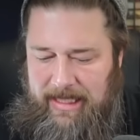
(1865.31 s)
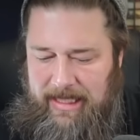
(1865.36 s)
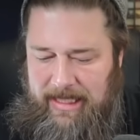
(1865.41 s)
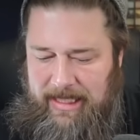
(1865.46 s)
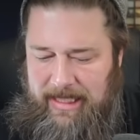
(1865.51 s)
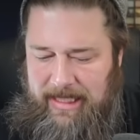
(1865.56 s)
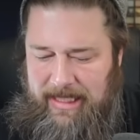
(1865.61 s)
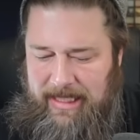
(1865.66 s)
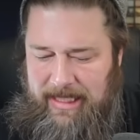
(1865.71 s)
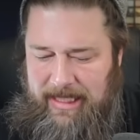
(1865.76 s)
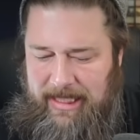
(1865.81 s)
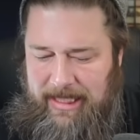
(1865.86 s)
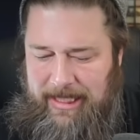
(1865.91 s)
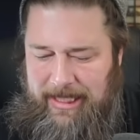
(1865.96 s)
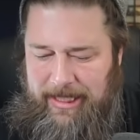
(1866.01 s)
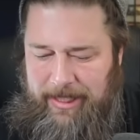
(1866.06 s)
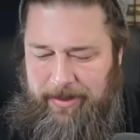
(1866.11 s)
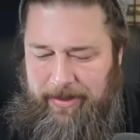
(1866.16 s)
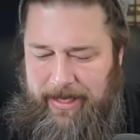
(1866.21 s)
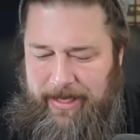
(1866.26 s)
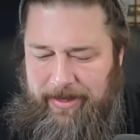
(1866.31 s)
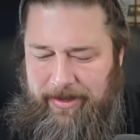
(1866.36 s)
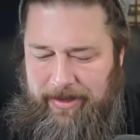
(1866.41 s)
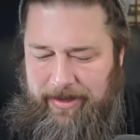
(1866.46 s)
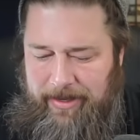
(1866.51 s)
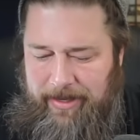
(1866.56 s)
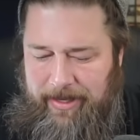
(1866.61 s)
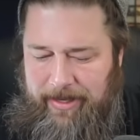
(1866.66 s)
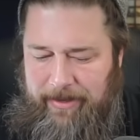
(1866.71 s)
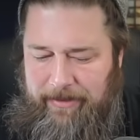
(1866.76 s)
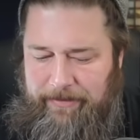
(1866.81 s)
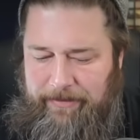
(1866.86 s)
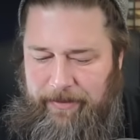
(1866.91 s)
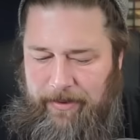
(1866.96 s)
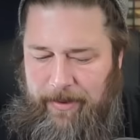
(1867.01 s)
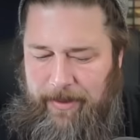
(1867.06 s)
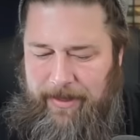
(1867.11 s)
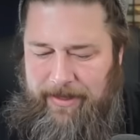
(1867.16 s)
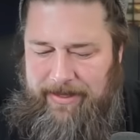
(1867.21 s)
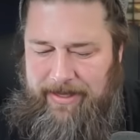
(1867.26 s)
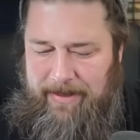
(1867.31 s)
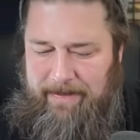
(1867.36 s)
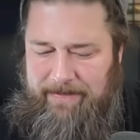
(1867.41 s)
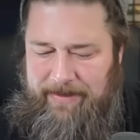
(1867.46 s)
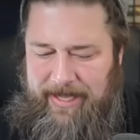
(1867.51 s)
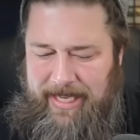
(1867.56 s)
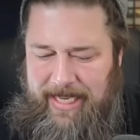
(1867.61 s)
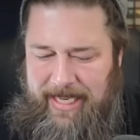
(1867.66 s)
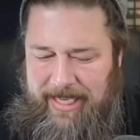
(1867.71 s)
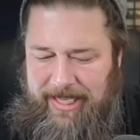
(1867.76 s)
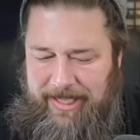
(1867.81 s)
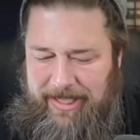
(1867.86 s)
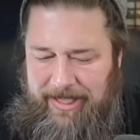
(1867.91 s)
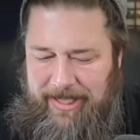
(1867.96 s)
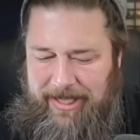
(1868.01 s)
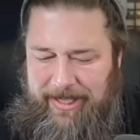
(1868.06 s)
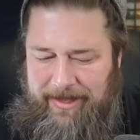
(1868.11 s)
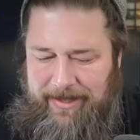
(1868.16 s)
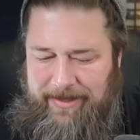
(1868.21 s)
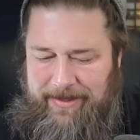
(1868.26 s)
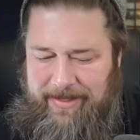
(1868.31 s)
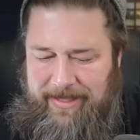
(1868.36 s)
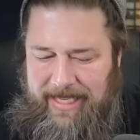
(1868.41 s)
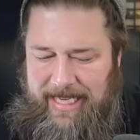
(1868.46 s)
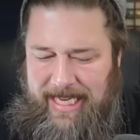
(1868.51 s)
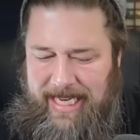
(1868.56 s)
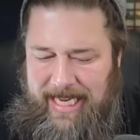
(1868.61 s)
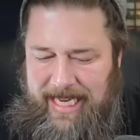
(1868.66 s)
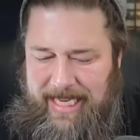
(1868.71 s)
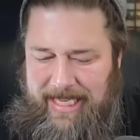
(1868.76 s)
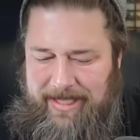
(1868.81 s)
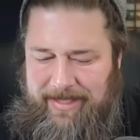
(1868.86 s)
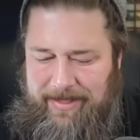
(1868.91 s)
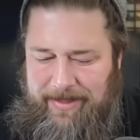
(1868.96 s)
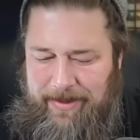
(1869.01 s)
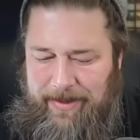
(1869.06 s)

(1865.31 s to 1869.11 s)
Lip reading: Crater Hoof or something along those lines.